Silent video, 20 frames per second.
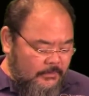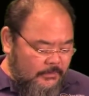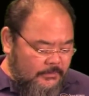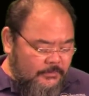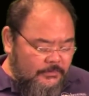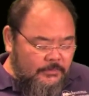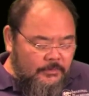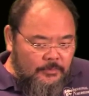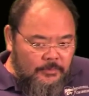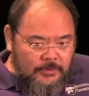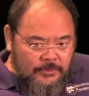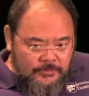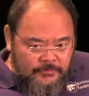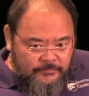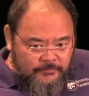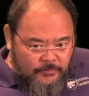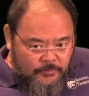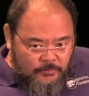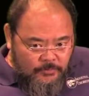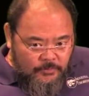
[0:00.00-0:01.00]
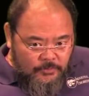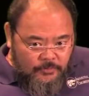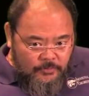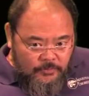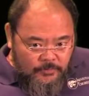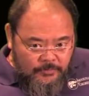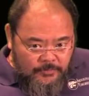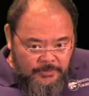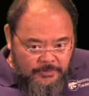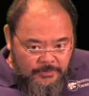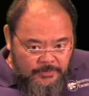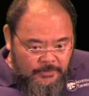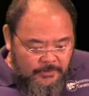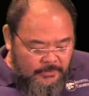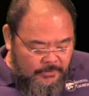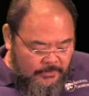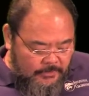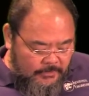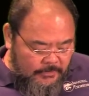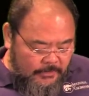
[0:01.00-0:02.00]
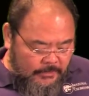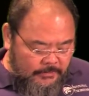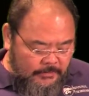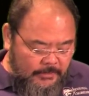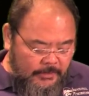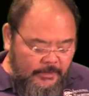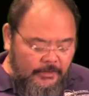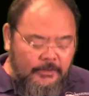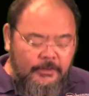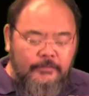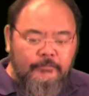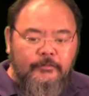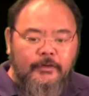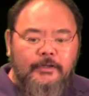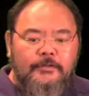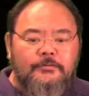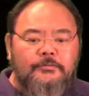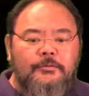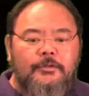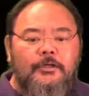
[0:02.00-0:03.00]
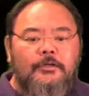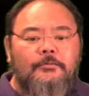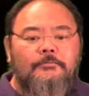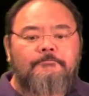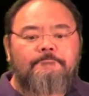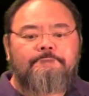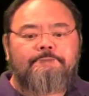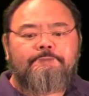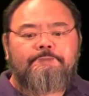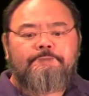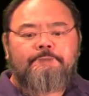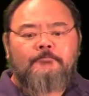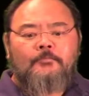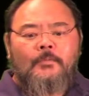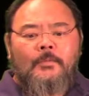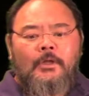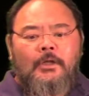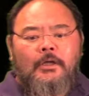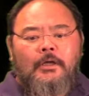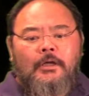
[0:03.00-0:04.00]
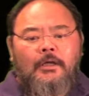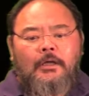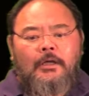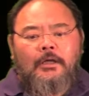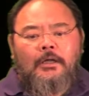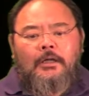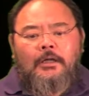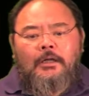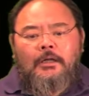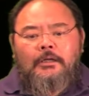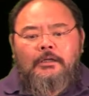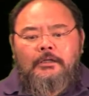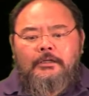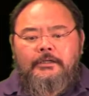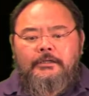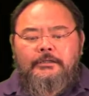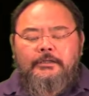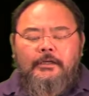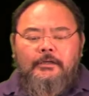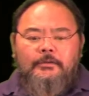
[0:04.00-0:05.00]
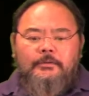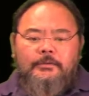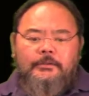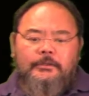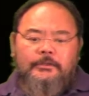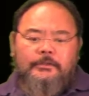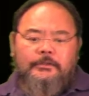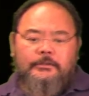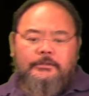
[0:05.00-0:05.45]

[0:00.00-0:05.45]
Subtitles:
surplus variable will be non-negative as well. Look at our